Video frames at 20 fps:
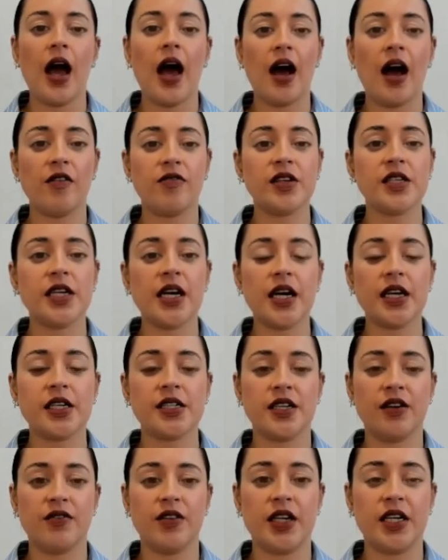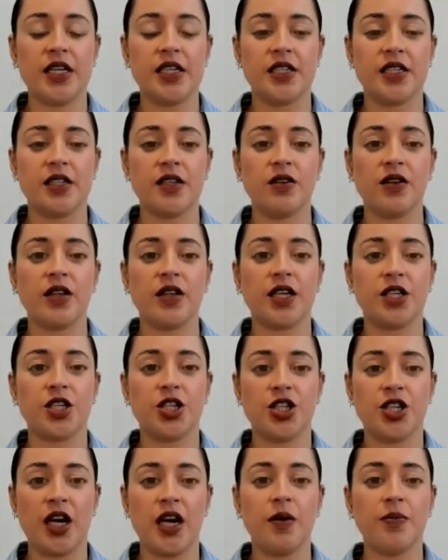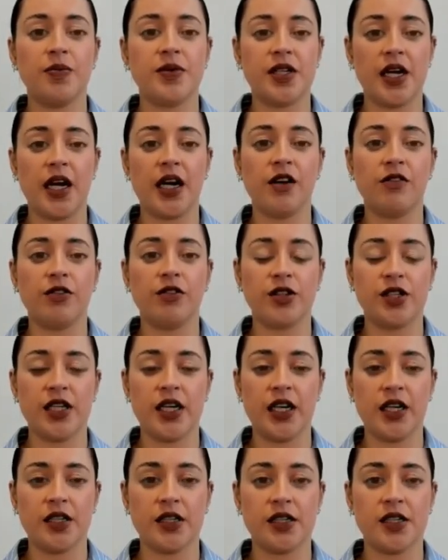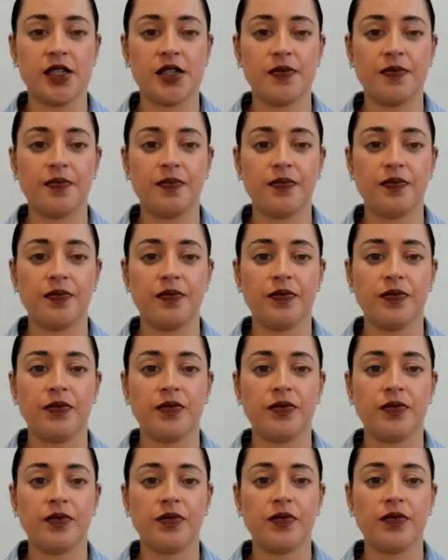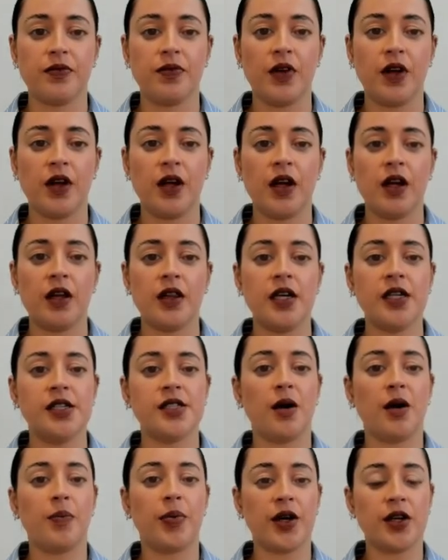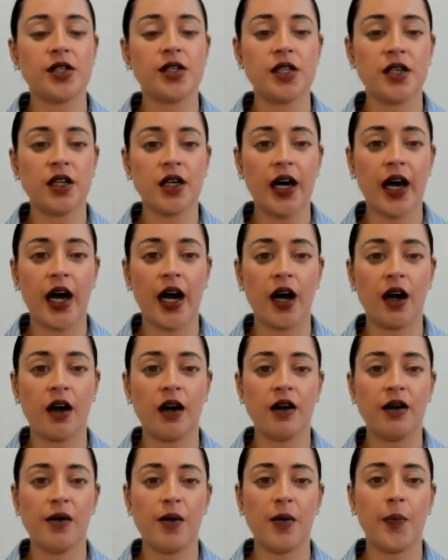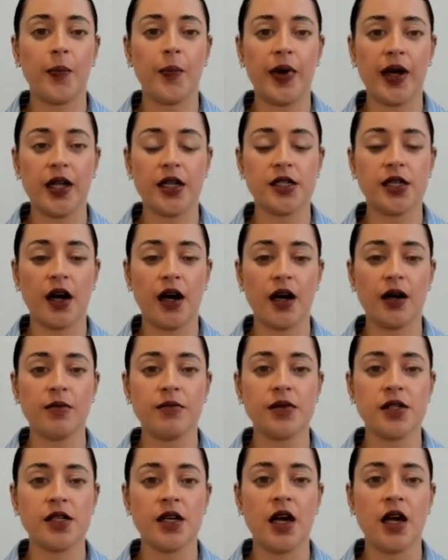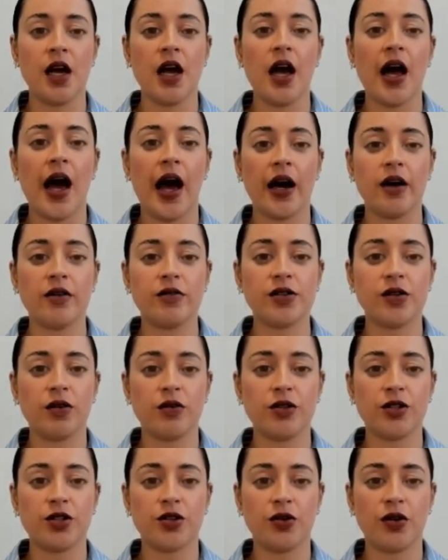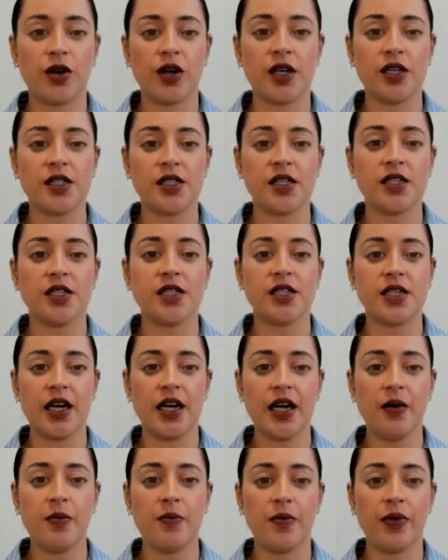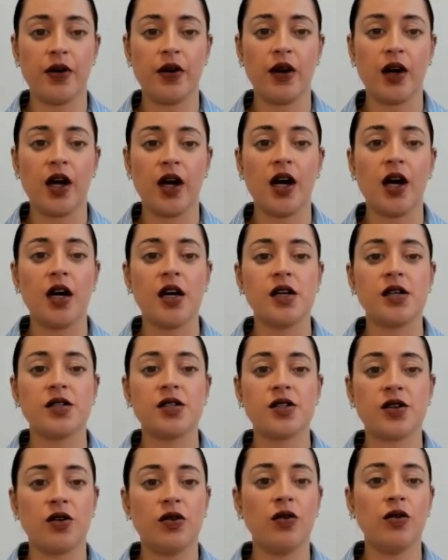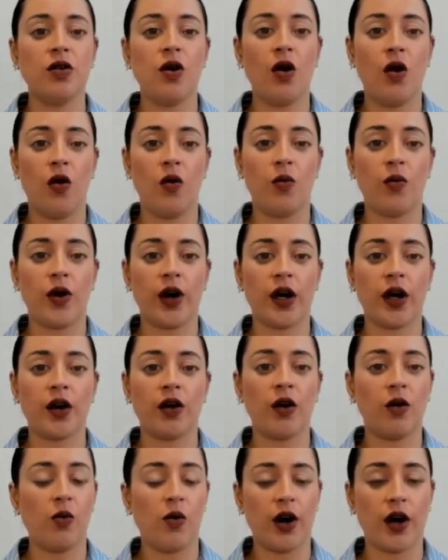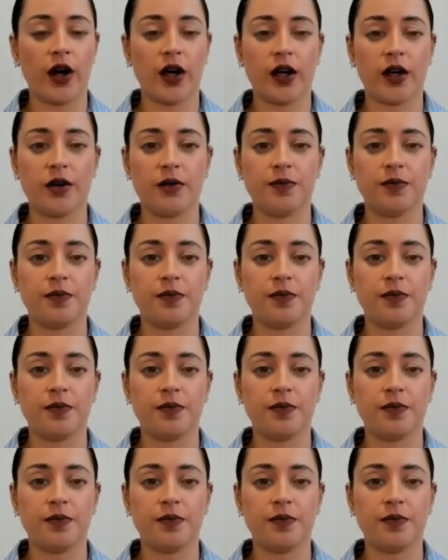Everyday activities that shape daily routines. These are personal care, meal times, household chores, sleep, school, homework, or work.